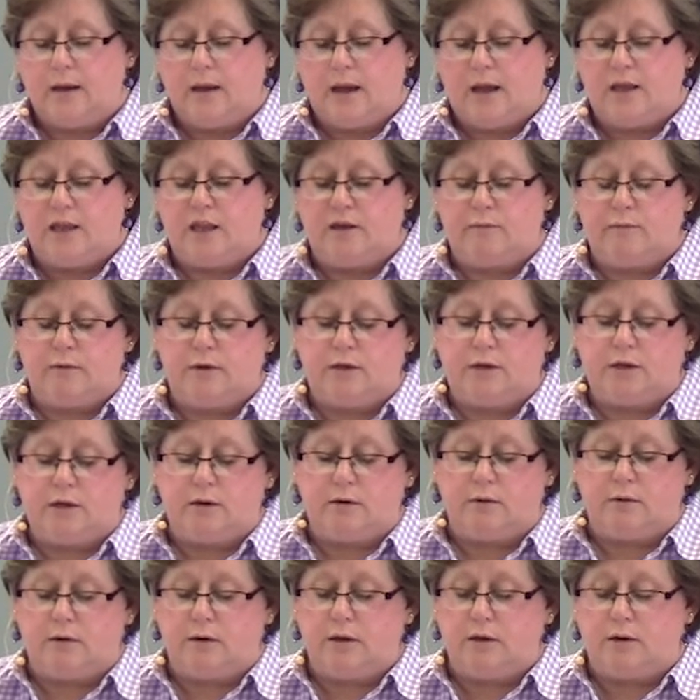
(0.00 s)
and that
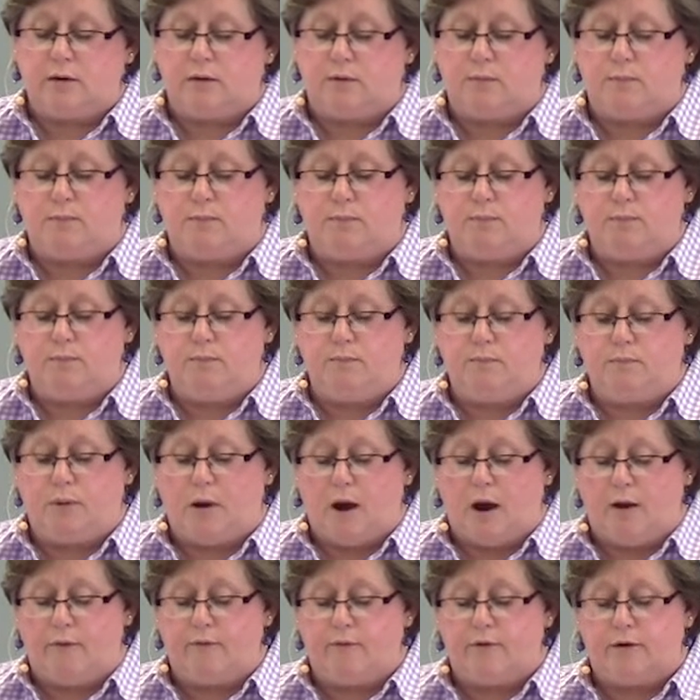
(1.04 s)
material
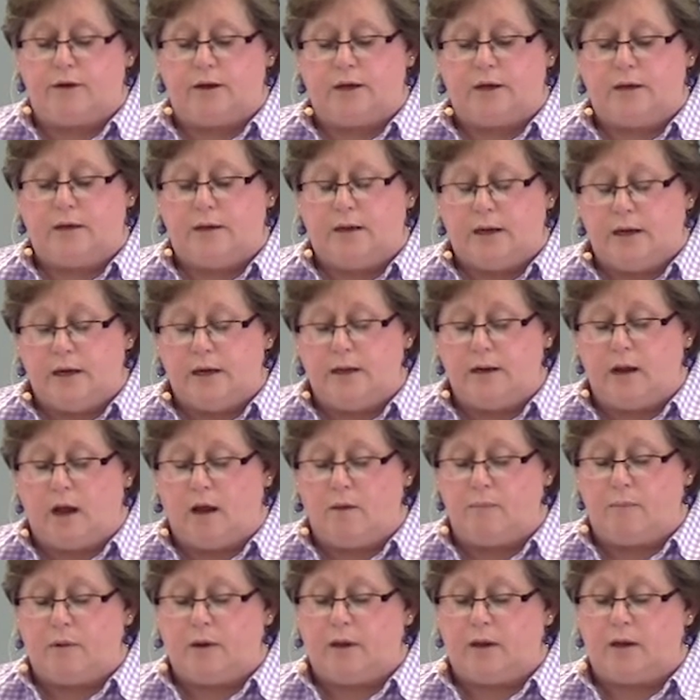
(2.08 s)
poverty need
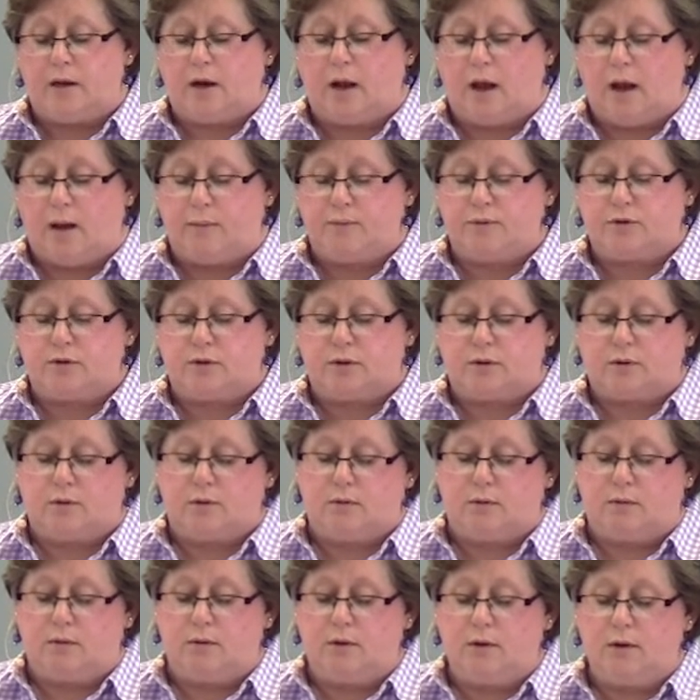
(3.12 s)
not be an
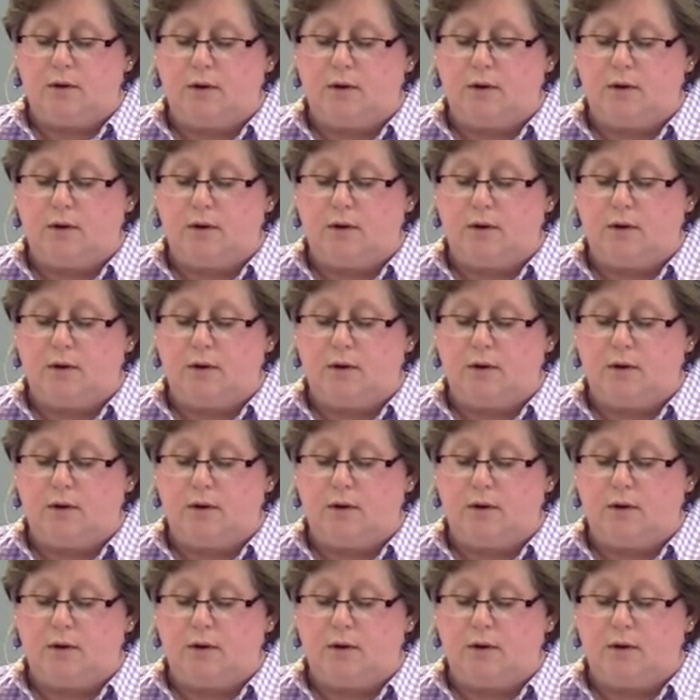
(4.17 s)
obstacle